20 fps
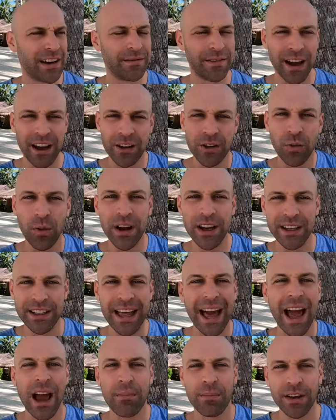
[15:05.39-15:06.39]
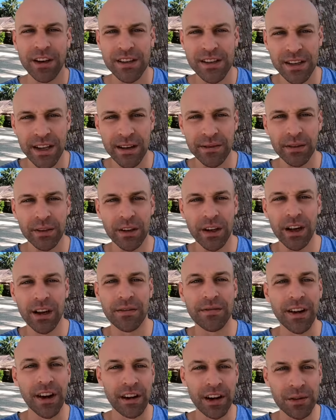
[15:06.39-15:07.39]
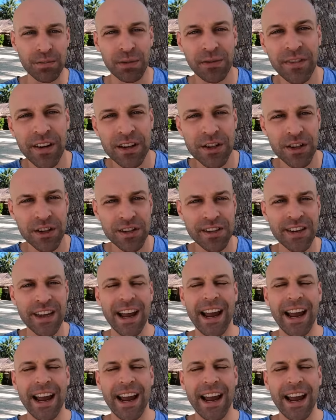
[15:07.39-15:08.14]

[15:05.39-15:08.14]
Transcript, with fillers: evaluated the happiness level of various professions,